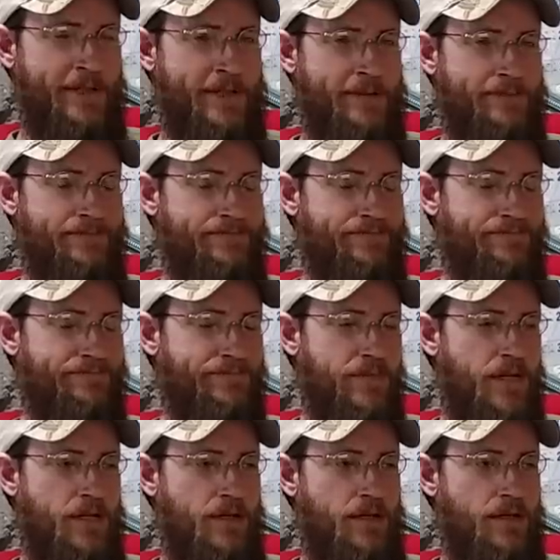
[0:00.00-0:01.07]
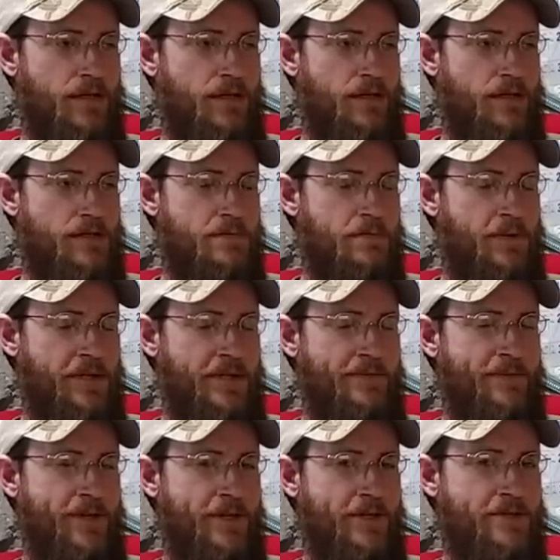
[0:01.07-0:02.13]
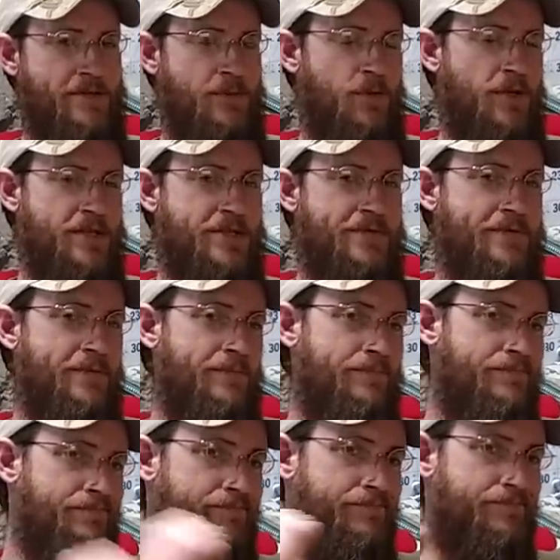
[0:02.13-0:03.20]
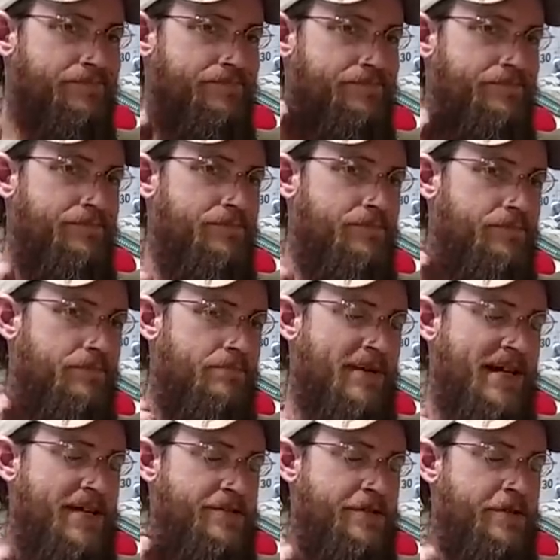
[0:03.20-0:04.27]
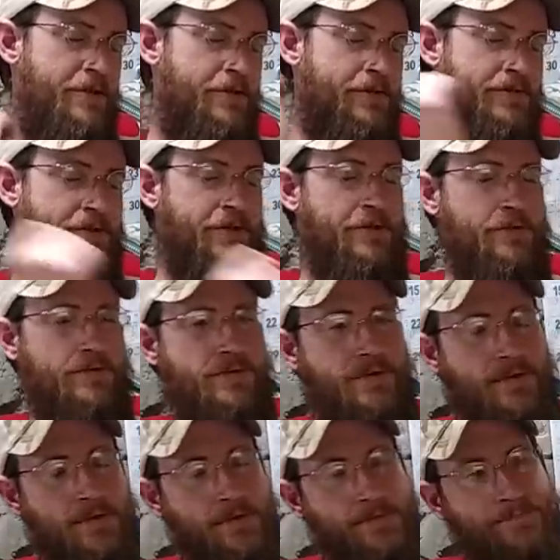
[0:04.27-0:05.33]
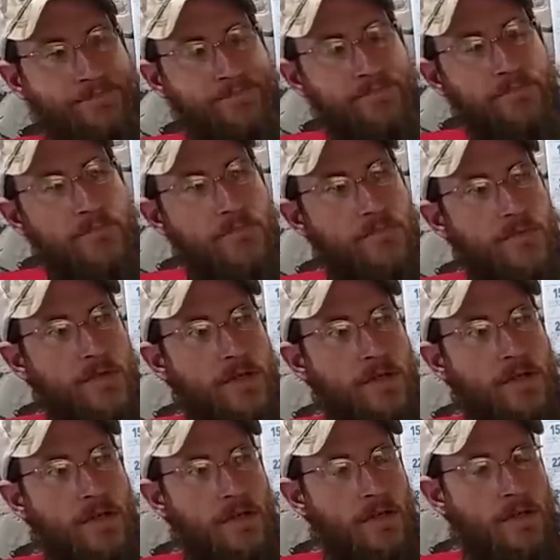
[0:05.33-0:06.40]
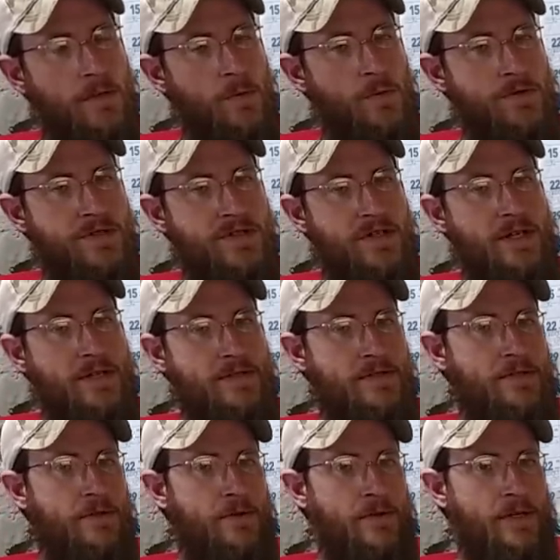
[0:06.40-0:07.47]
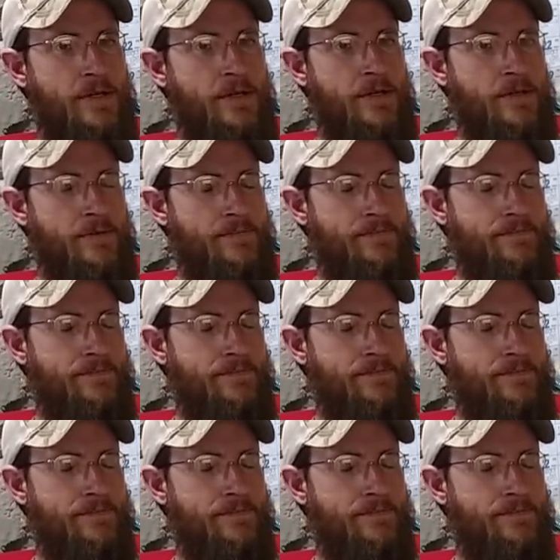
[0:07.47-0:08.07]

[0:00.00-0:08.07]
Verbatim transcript: out. There's plenty of videos to watch from past year or so. So we're just getting started here.